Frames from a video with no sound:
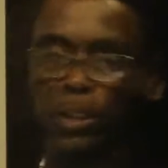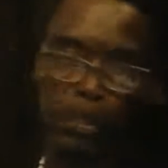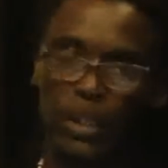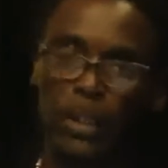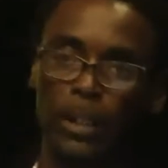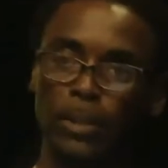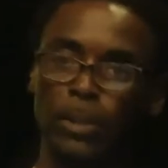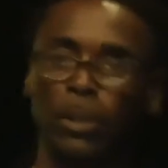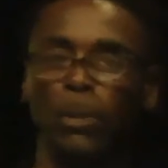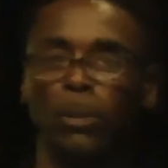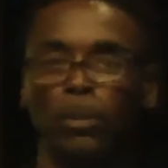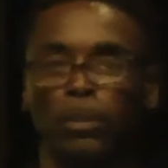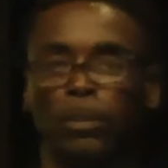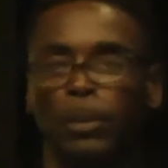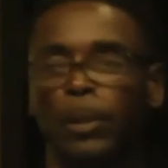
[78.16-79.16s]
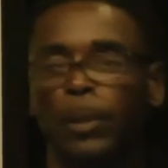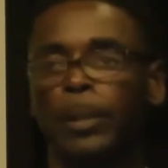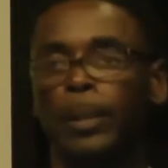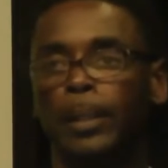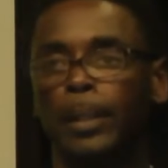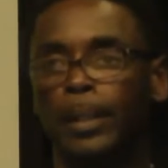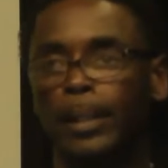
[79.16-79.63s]
speaking, you know,
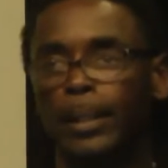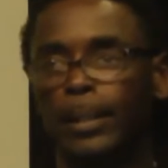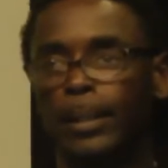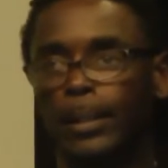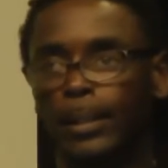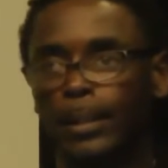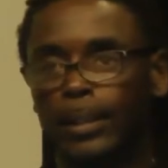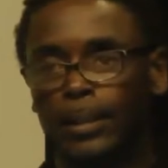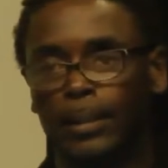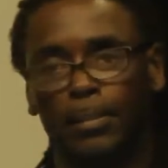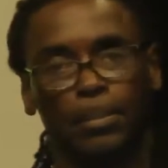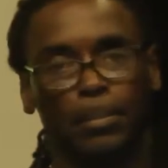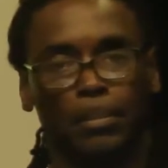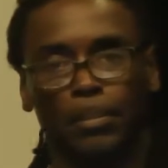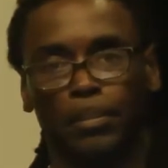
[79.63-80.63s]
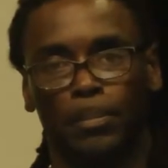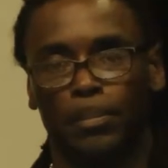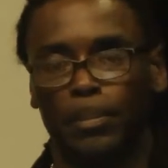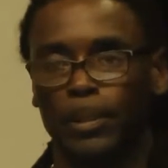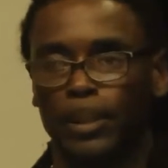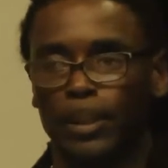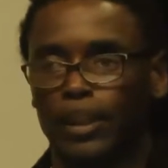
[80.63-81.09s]
it's.
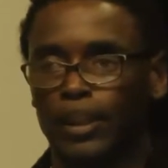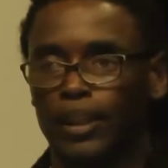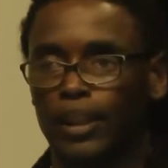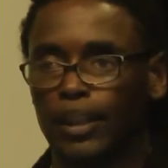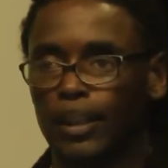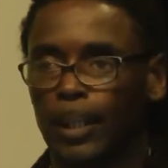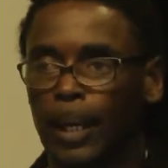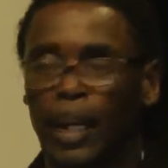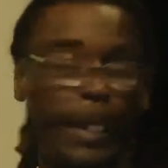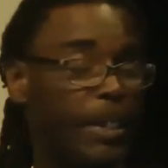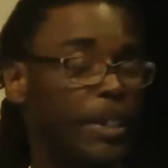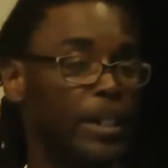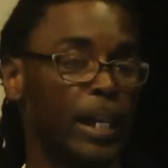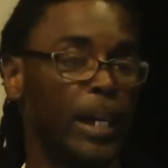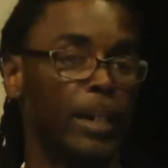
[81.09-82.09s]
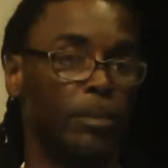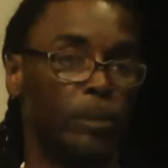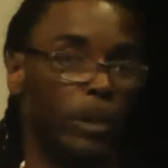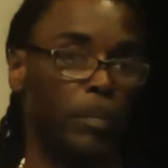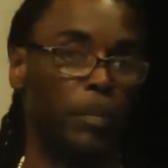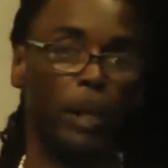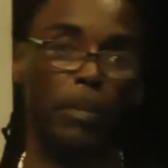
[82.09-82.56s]
I understand
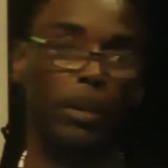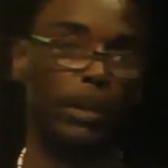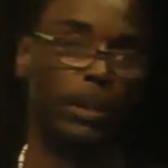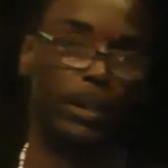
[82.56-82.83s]
when the public